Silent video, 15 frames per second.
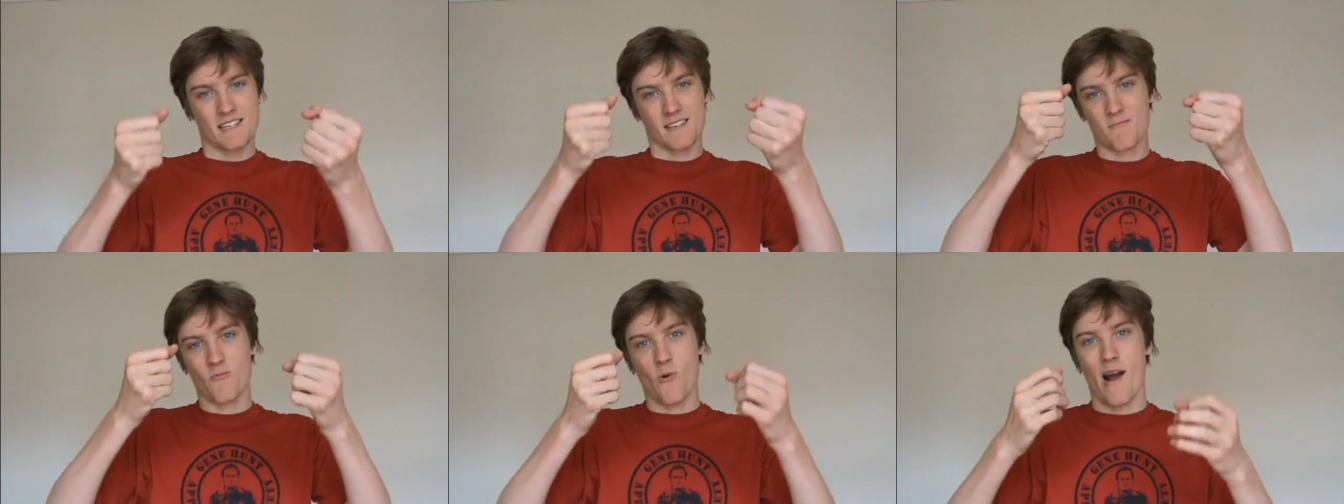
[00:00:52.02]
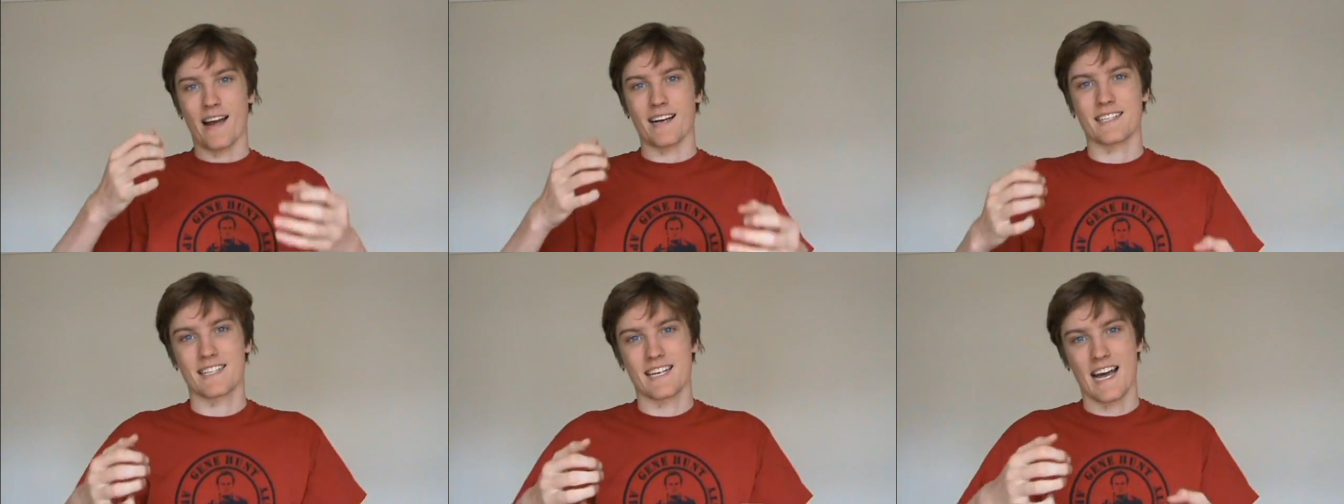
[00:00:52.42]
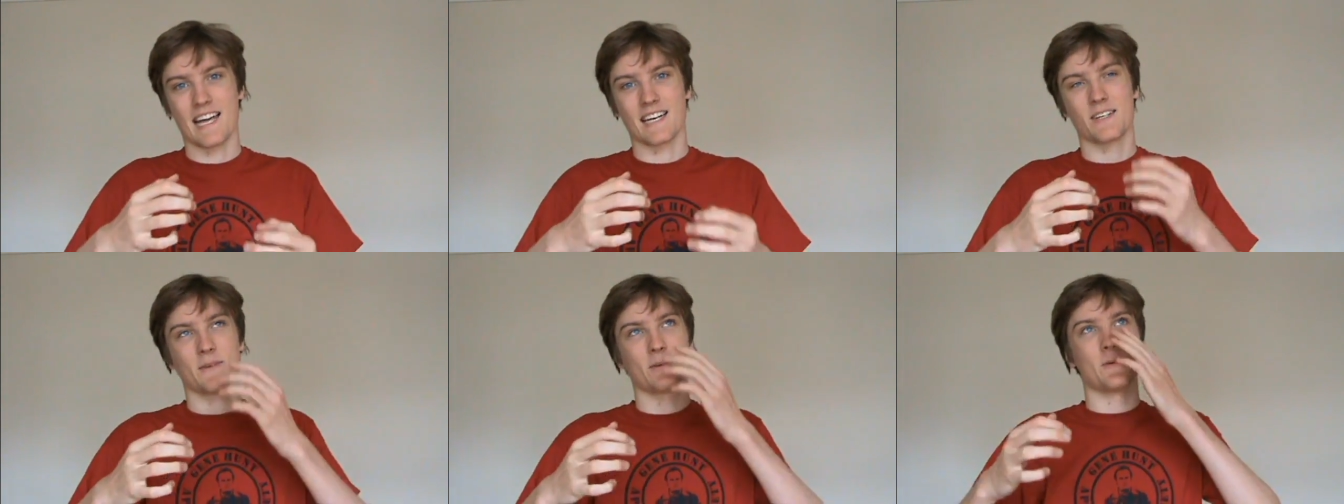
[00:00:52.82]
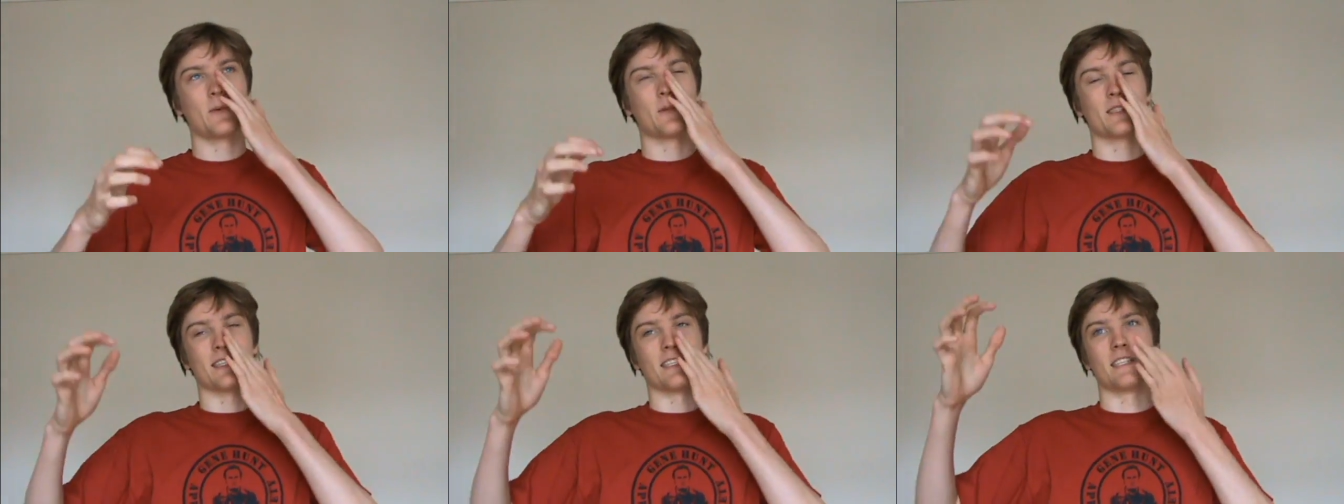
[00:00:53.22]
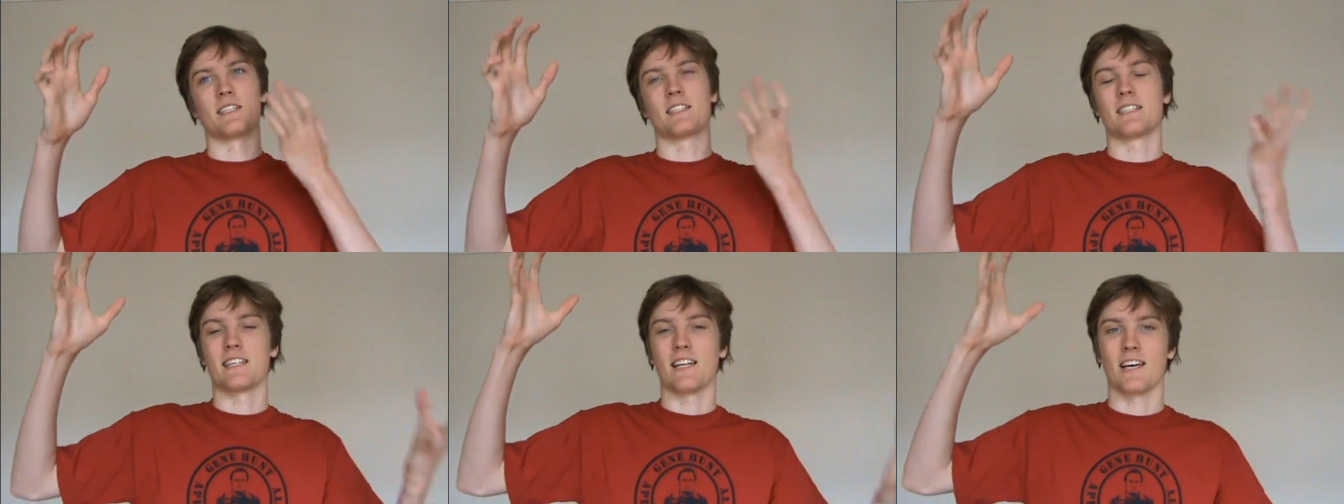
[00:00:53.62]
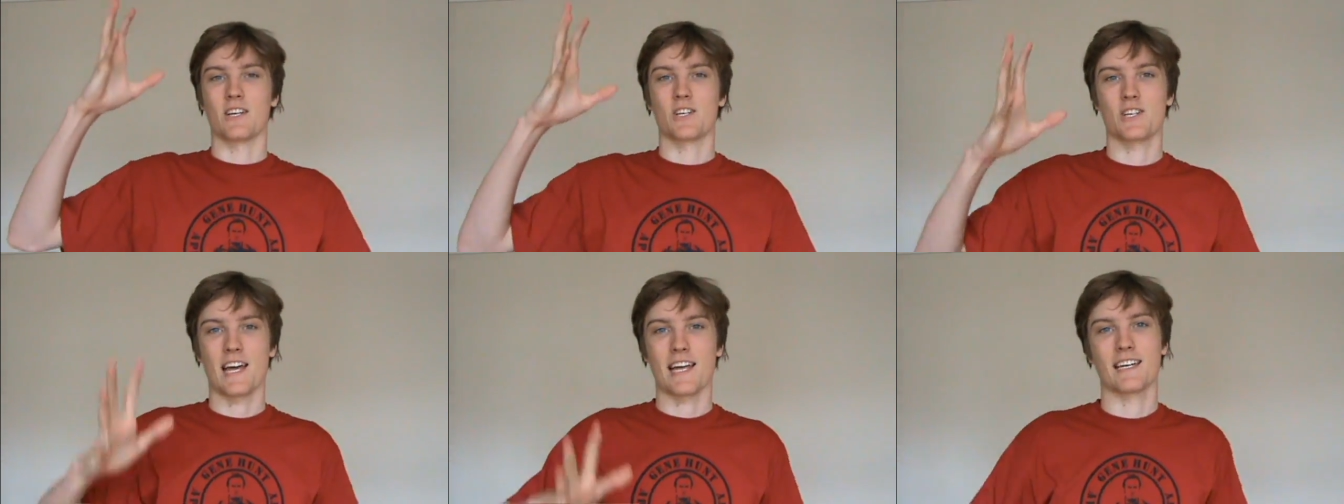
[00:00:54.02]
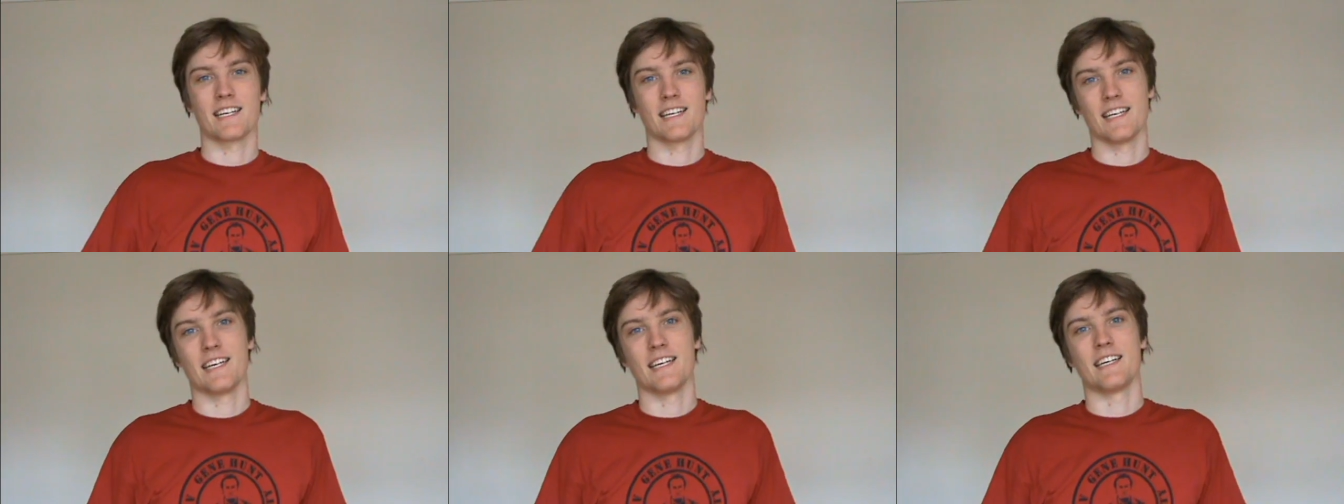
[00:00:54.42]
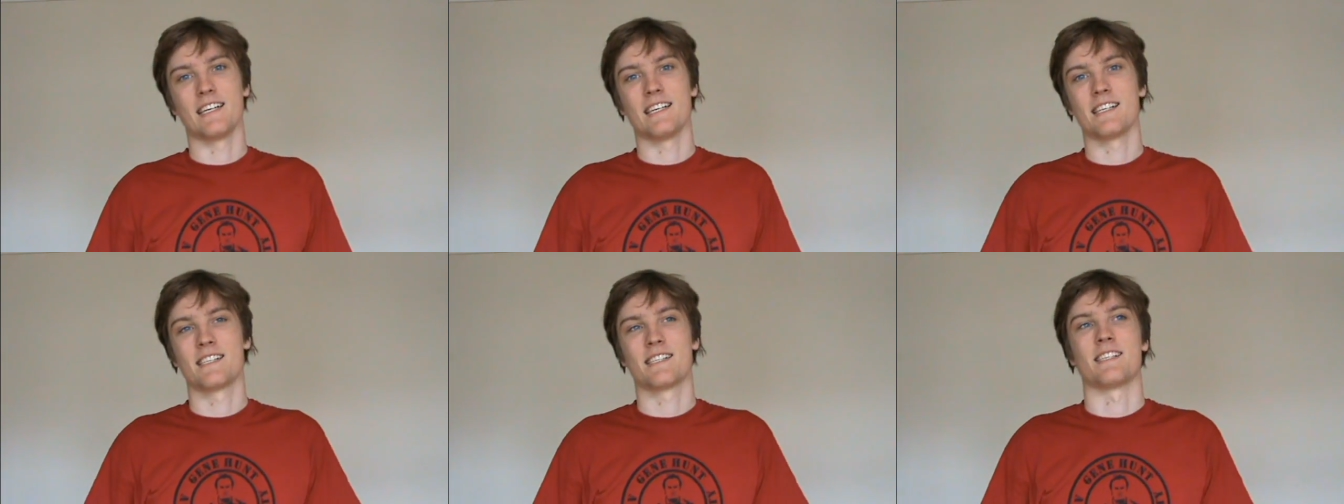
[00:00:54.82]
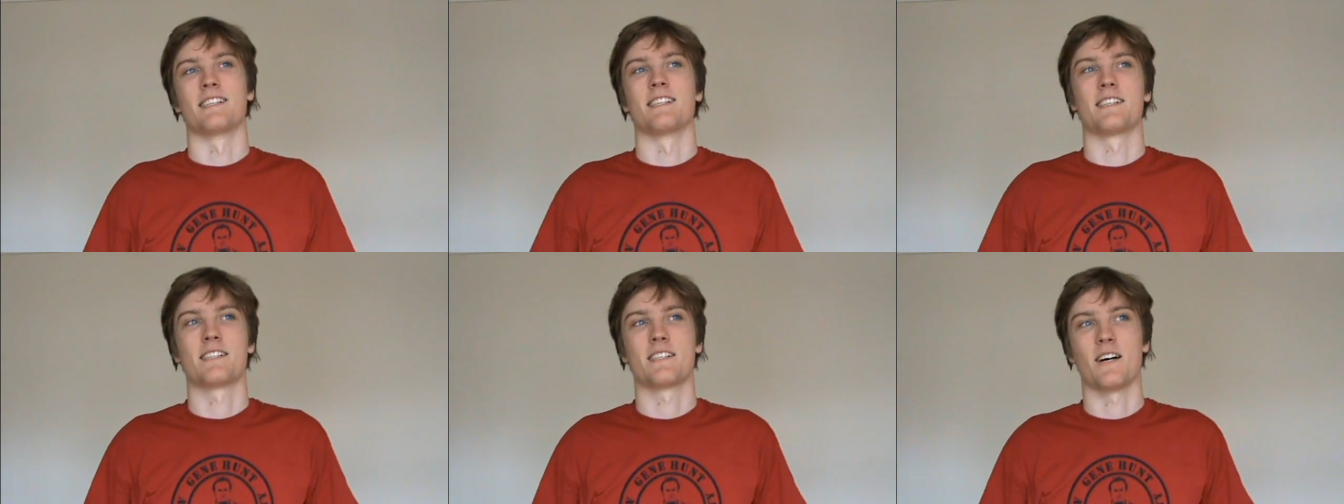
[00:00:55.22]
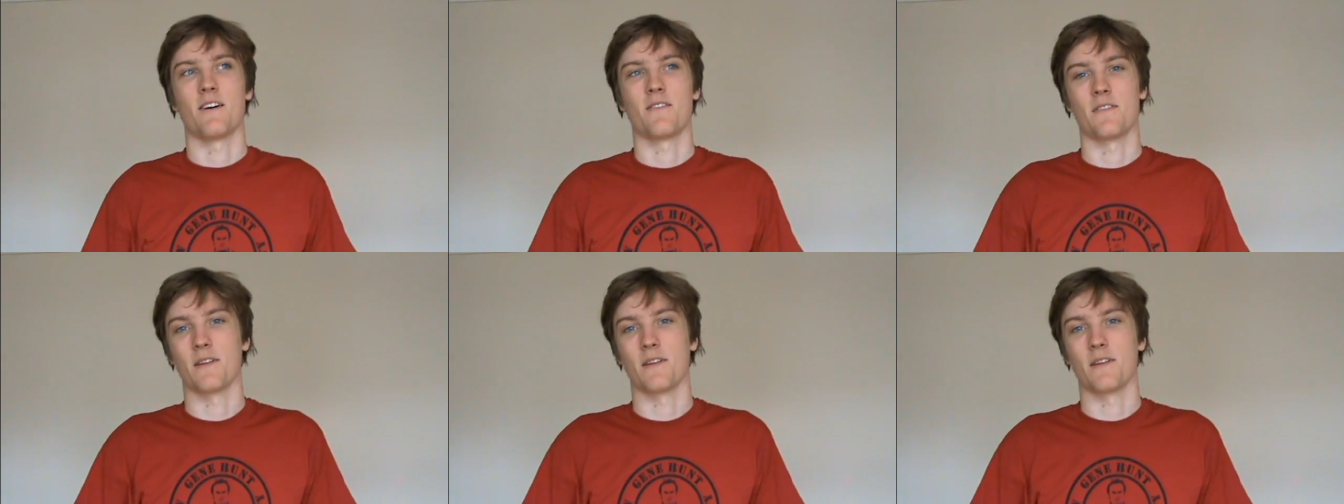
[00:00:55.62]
wax candles and like chandeliers and stuff,